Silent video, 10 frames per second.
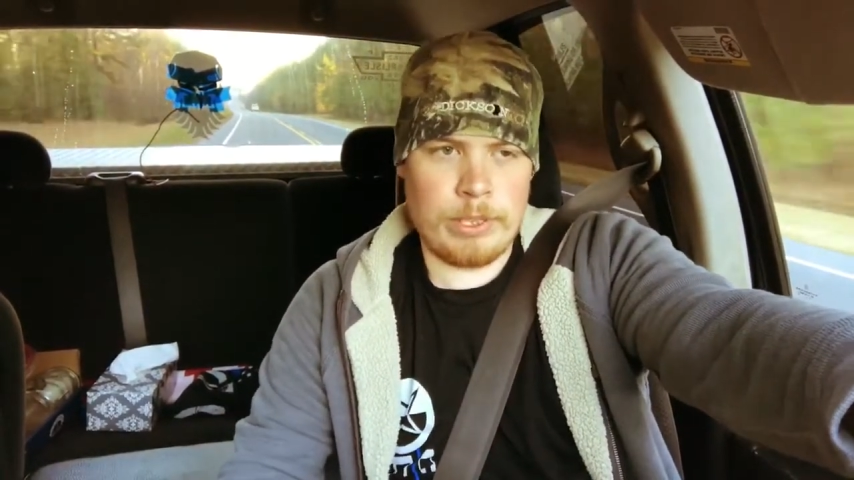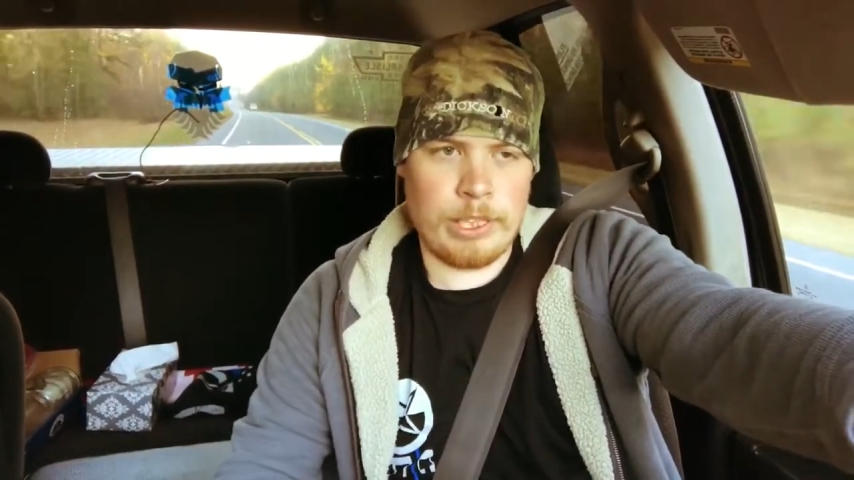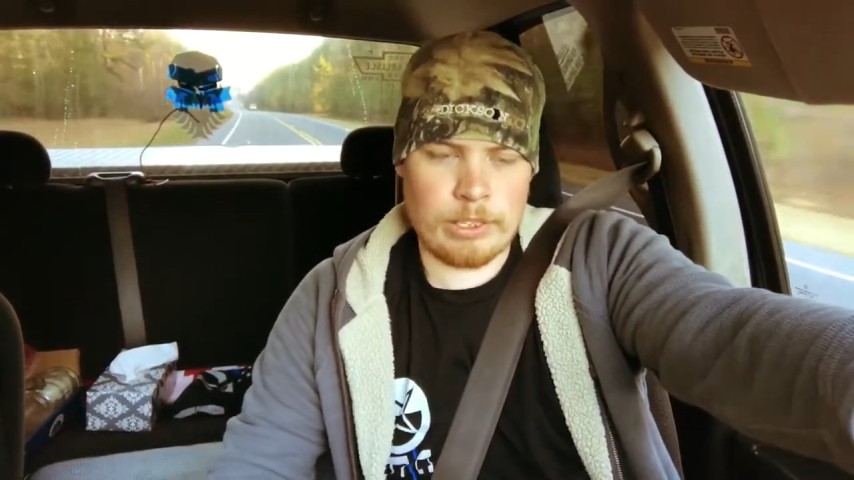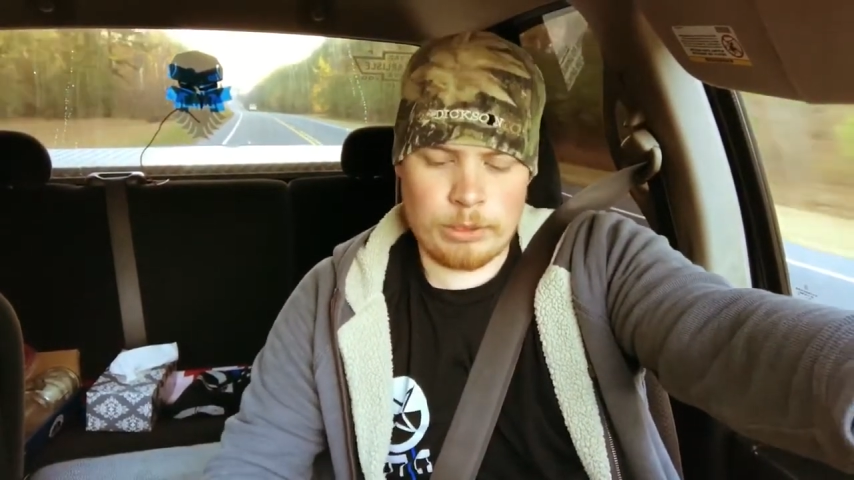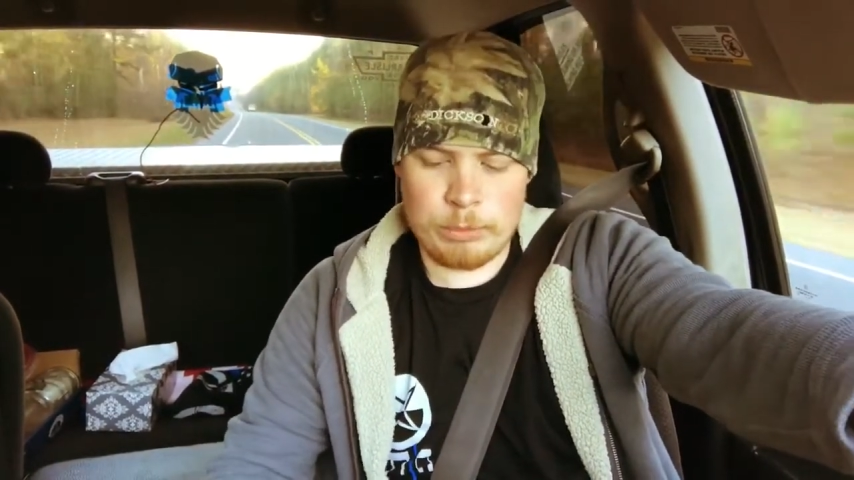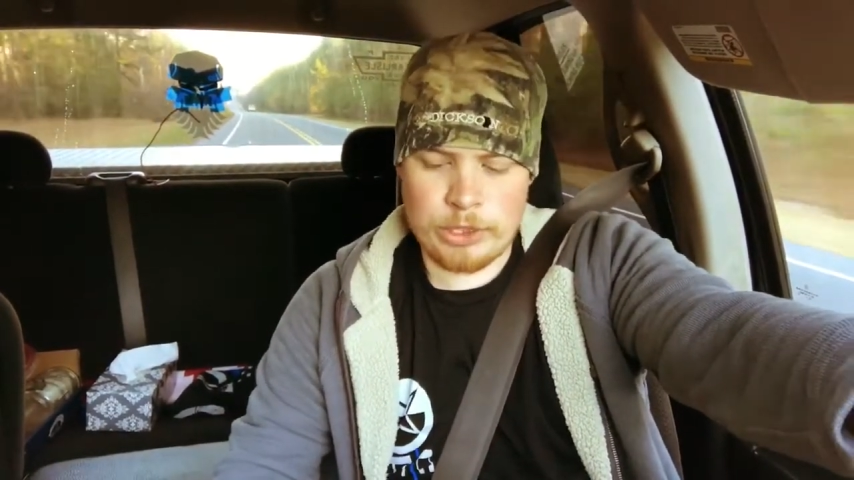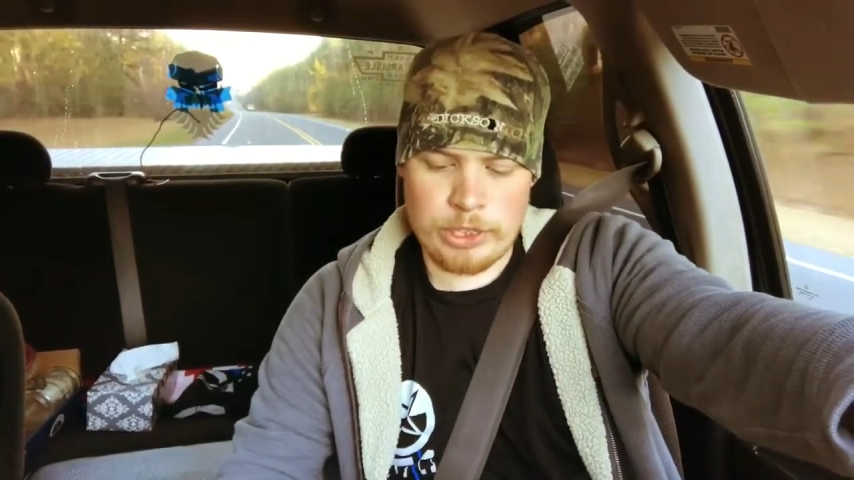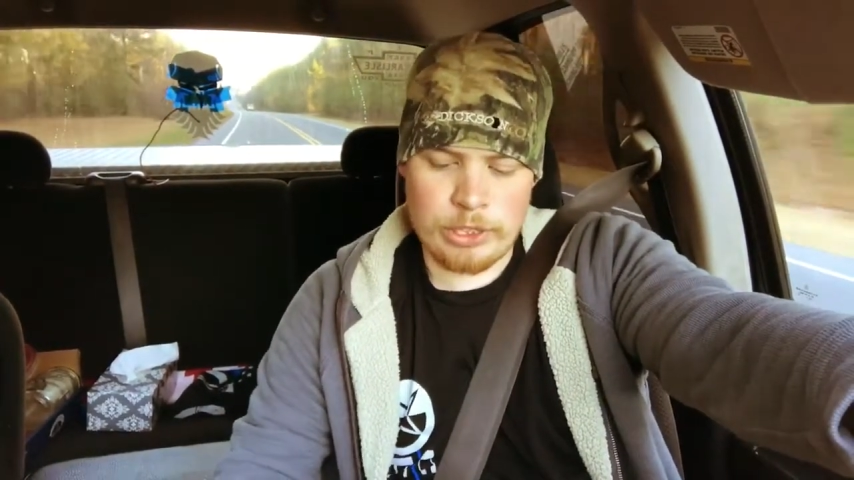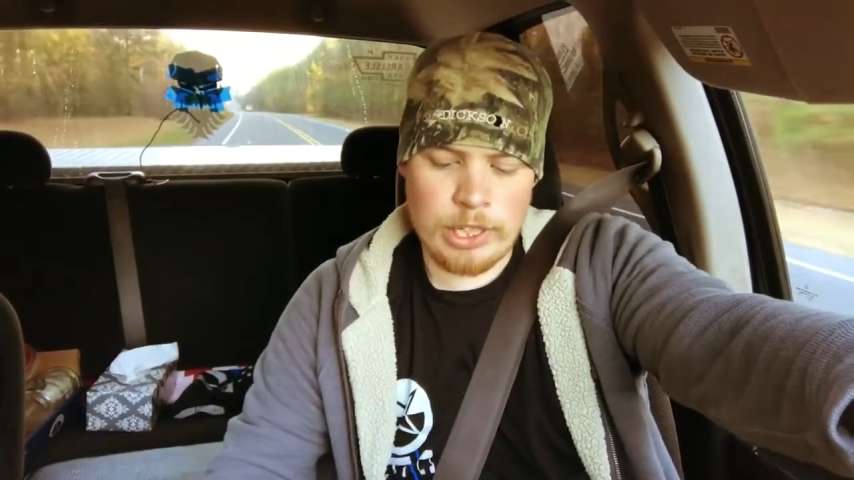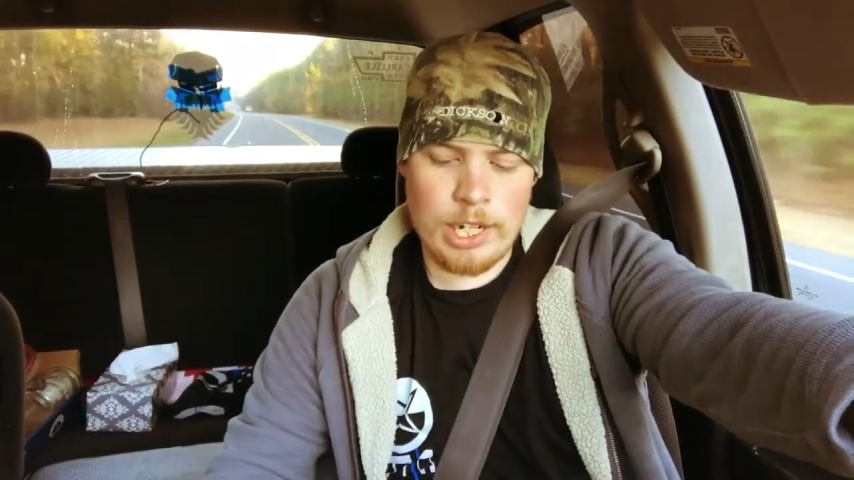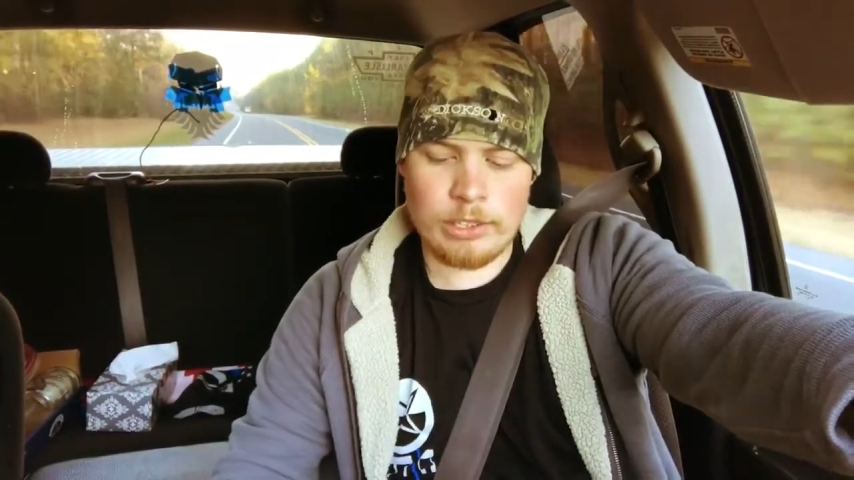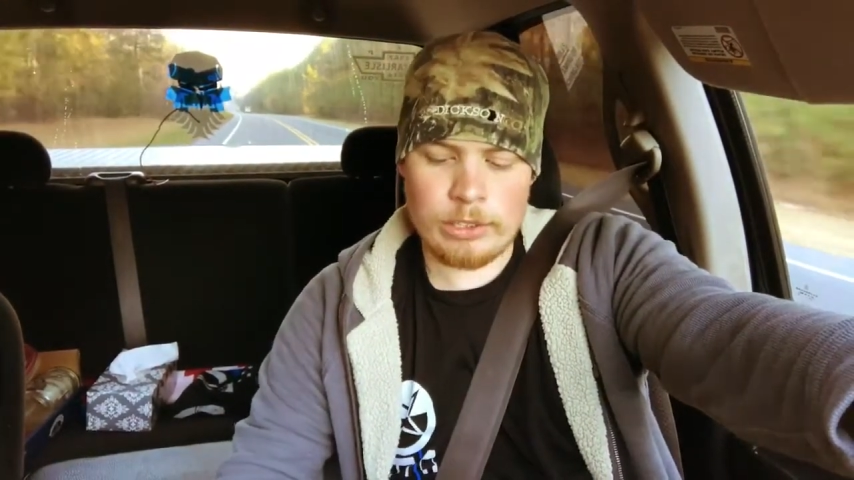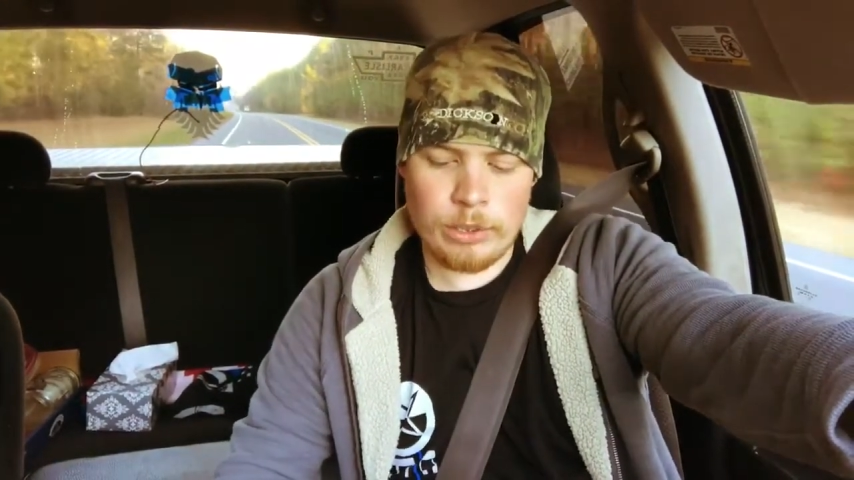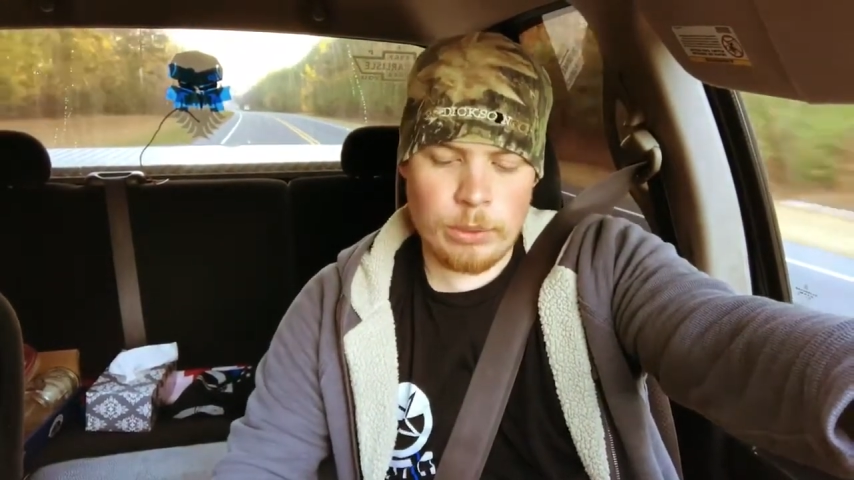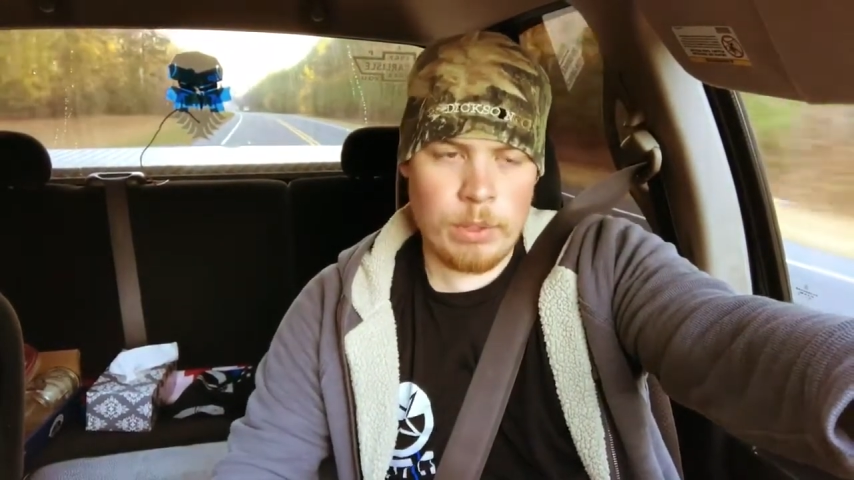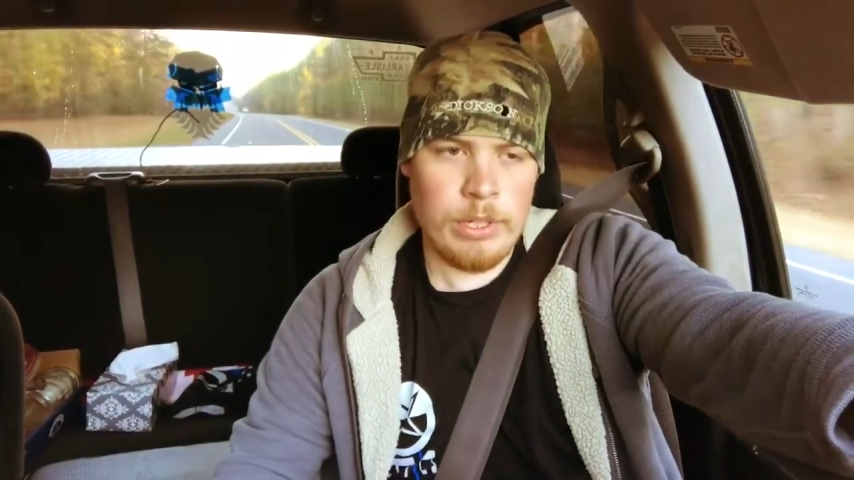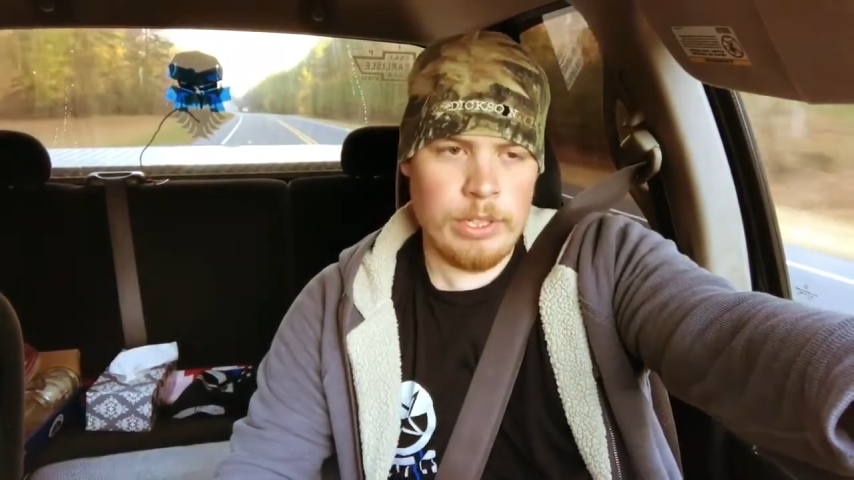custom center console.